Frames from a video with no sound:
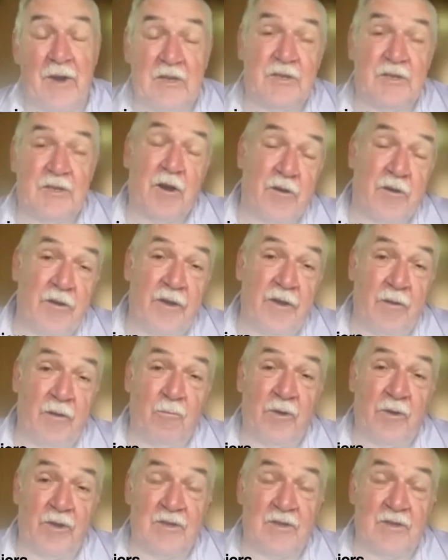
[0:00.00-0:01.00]
I started it
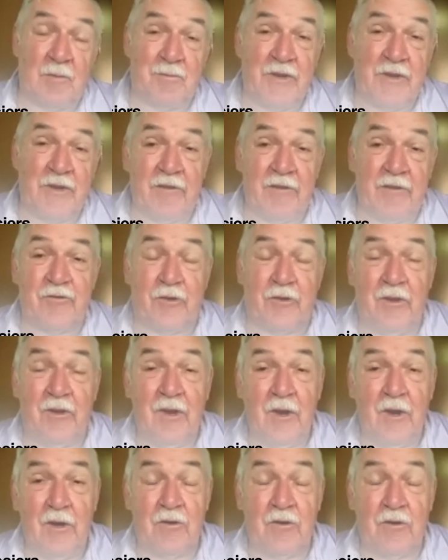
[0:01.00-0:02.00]
with a substantial
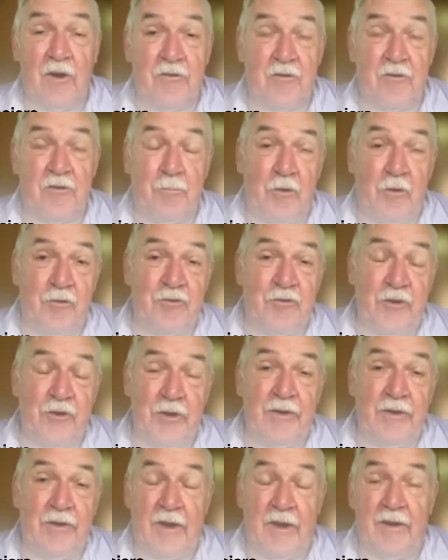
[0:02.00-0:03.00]

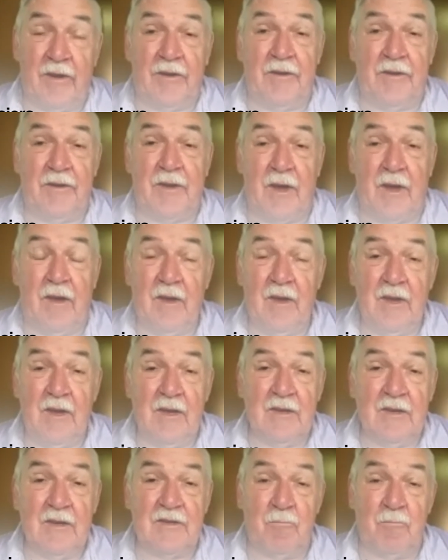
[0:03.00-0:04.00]
contribution, and
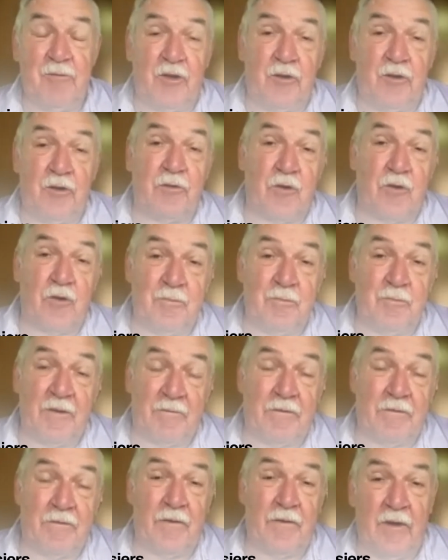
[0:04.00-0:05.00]
some dealer groups have